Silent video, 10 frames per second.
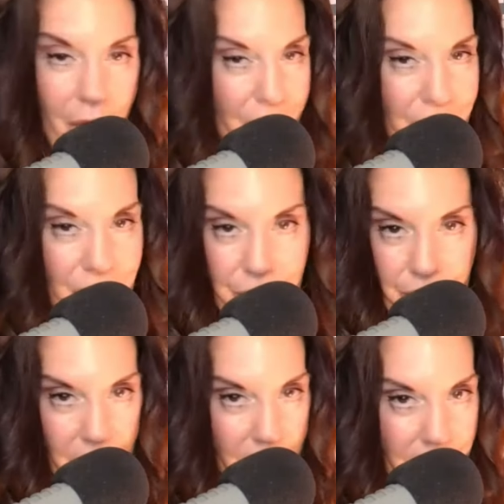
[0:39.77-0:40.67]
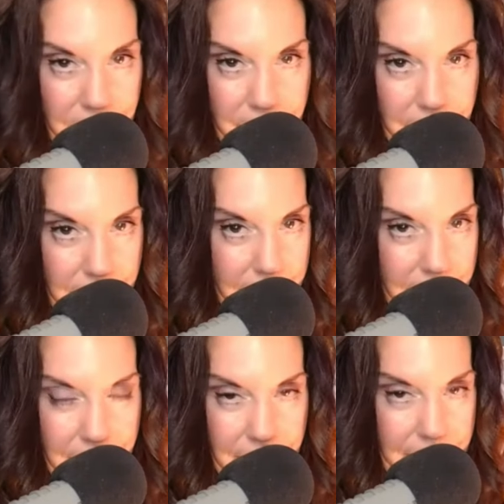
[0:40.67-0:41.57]
auctions will go.
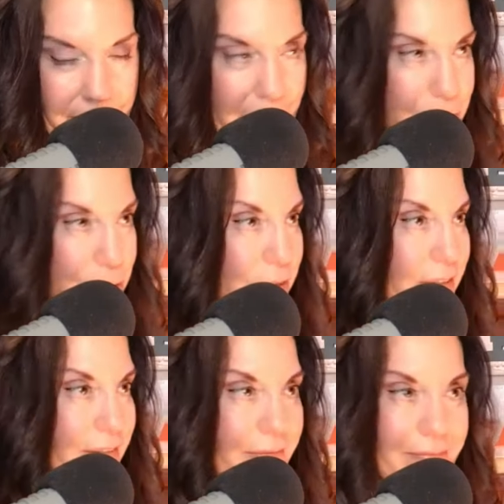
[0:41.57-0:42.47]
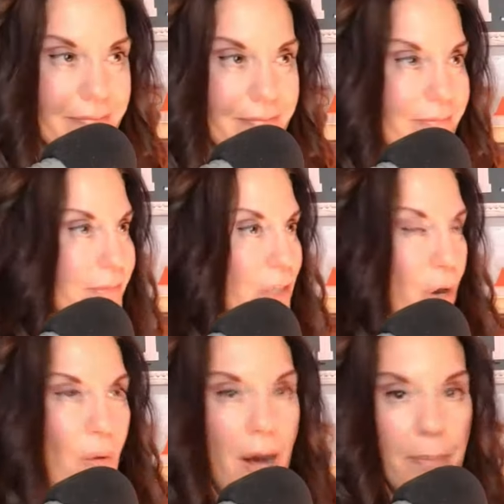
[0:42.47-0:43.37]
They could
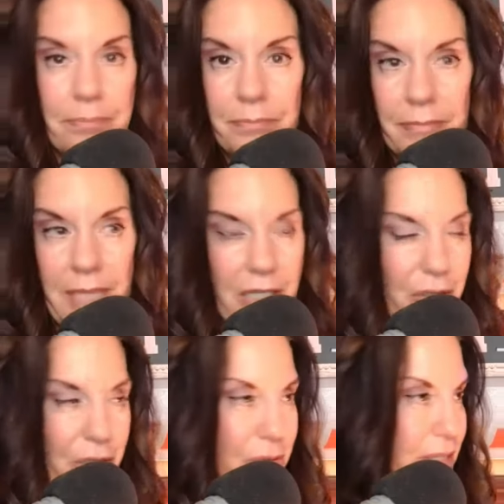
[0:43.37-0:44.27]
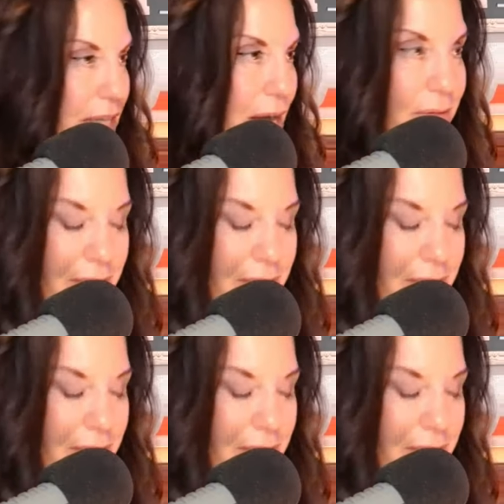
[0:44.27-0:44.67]
go up. They could go down. In